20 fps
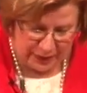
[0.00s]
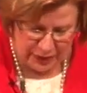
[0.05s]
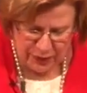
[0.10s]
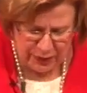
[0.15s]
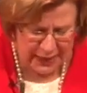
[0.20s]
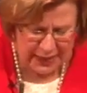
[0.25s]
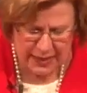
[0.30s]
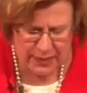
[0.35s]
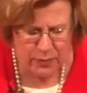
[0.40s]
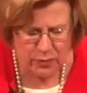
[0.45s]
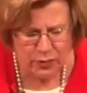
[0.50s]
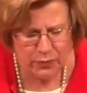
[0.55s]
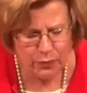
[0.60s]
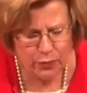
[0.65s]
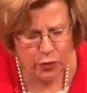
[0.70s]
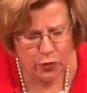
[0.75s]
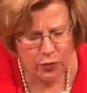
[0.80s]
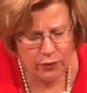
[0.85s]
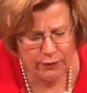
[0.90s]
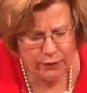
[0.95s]
So he had the most
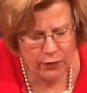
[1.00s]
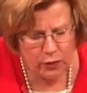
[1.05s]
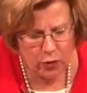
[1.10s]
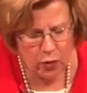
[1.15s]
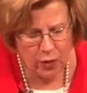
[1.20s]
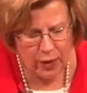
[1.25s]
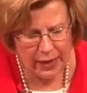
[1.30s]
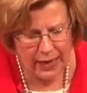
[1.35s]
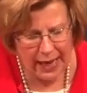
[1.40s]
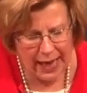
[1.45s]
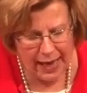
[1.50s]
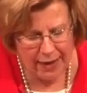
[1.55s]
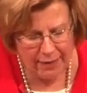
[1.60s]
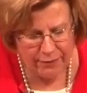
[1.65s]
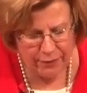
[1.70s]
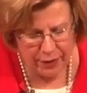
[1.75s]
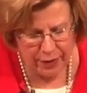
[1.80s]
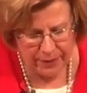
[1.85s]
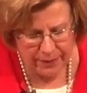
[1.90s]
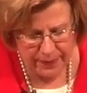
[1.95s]
beautiful lawn
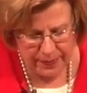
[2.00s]
ever.